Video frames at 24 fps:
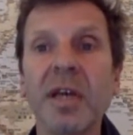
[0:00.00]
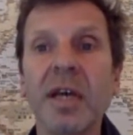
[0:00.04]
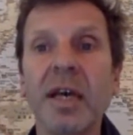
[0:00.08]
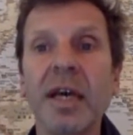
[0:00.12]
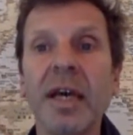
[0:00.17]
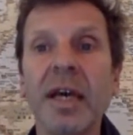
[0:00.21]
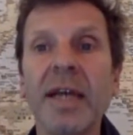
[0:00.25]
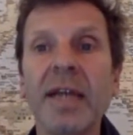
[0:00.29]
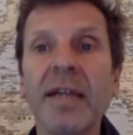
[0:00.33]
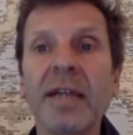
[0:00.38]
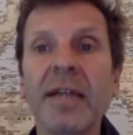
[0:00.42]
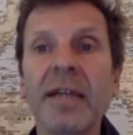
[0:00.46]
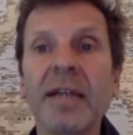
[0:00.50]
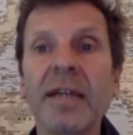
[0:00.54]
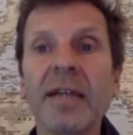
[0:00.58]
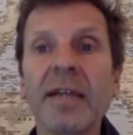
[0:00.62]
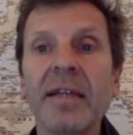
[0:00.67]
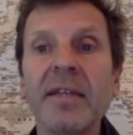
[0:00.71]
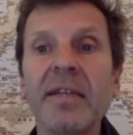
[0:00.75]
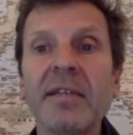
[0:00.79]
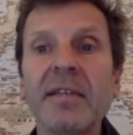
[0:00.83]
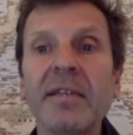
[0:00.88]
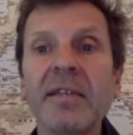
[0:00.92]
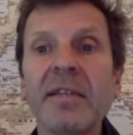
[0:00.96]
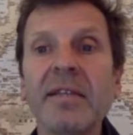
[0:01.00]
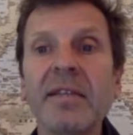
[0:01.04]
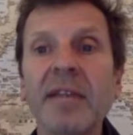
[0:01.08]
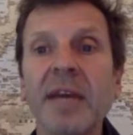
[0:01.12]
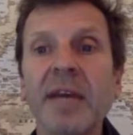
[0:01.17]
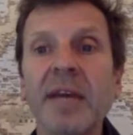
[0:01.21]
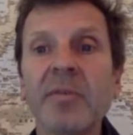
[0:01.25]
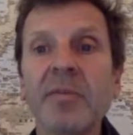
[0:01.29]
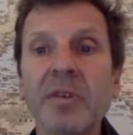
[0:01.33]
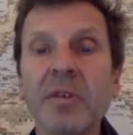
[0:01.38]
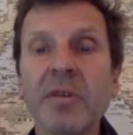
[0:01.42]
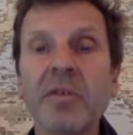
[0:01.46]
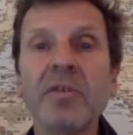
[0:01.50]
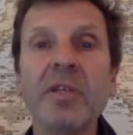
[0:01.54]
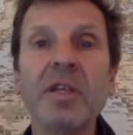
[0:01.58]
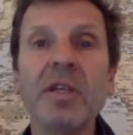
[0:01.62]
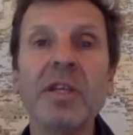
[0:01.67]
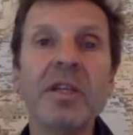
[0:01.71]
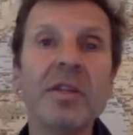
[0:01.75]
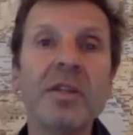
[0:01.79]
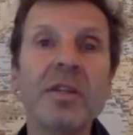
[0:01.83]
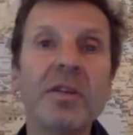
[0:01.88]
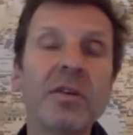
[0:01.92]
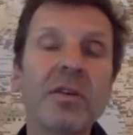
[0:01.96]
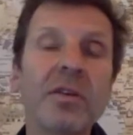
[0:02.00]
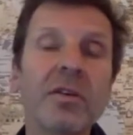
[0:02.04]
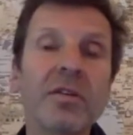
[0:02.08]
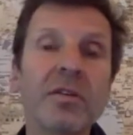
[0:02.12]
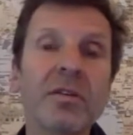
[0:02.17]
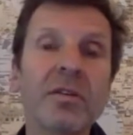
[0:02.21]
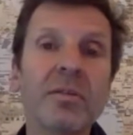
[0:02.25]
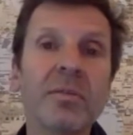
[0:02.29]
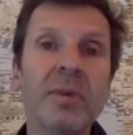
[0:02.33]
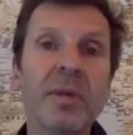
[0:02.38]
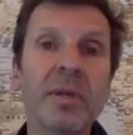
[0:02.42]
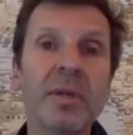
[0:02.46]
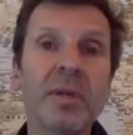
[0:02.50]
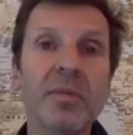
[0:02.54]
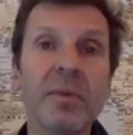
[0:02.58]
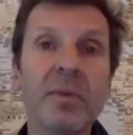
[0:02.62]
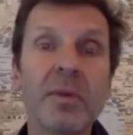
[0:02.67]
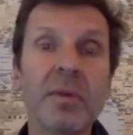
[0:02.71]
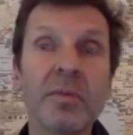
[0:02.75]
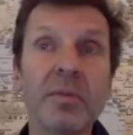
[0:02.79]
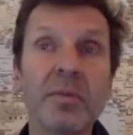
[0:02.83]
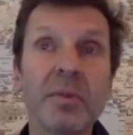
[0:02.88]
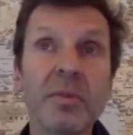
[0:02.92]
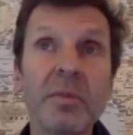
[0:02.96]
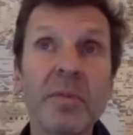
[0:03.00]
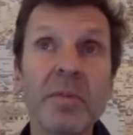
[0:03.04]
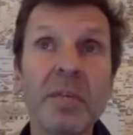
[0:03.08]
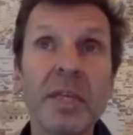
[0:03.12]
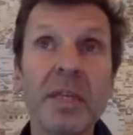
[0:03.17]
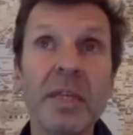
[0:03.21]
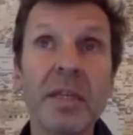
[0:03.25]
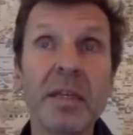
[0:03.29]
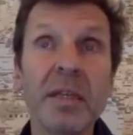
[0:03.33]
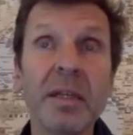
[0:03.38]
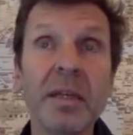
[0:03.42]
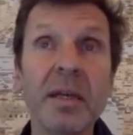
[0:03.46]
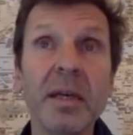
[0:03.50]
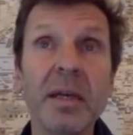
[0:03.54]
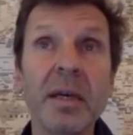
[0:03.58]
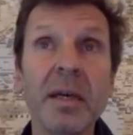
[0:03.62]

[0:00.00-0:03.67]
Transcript: And this is absolutely not what we mean.